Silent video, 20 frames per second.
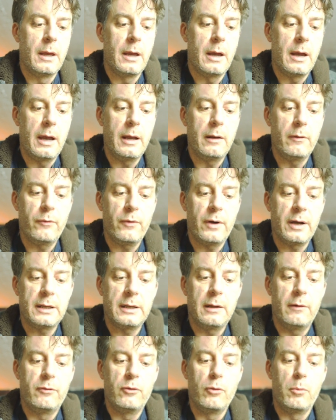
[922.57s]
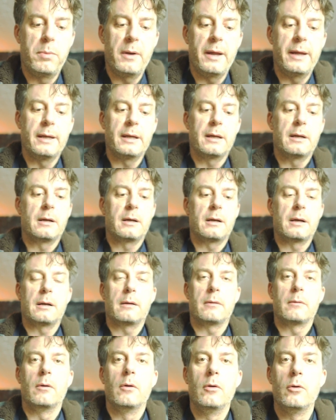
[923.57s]
And in fact, if you
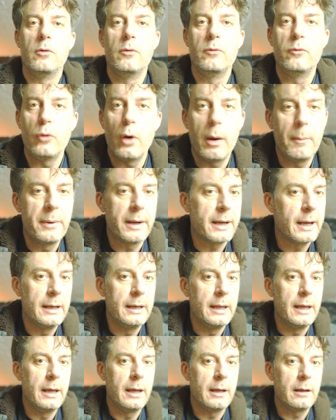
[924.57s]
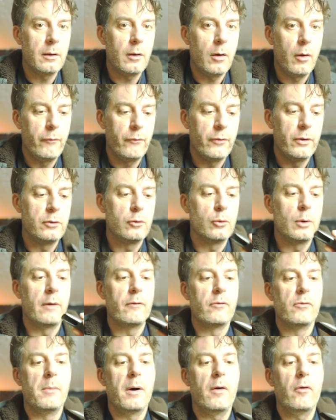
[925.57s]
are beginning, often you
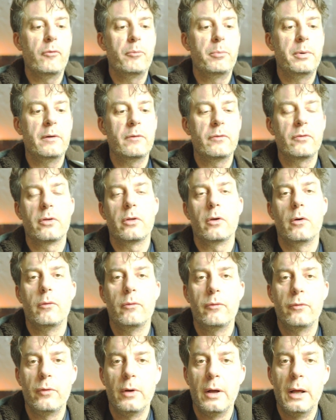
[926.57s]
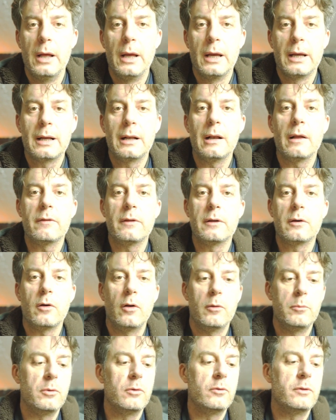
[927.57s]
have a mouthpiece of classical
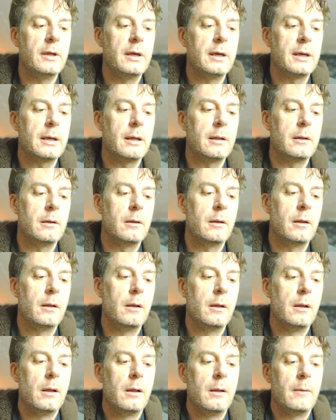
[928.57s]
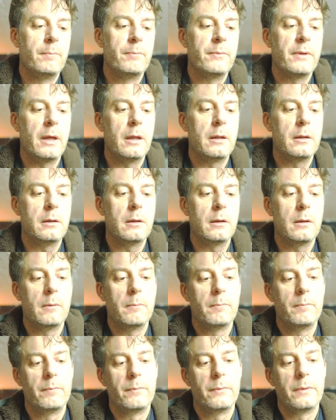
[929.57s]
music, and
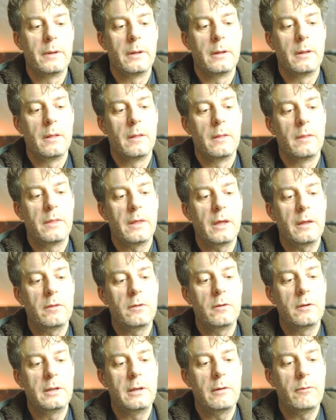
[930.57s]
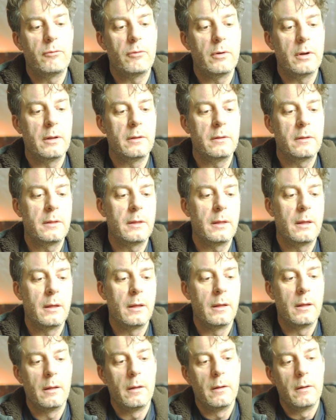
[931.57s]
that's the difference.
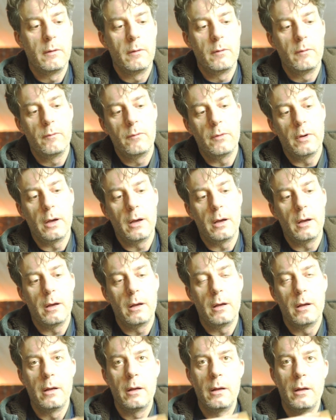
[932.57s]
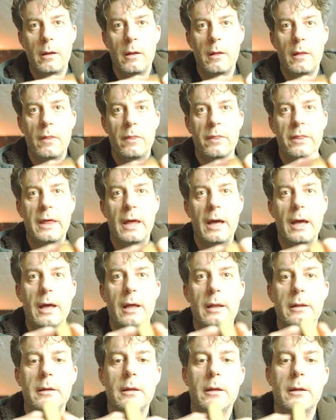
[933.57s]
The
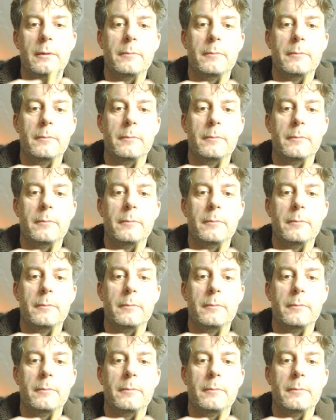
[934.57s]
end.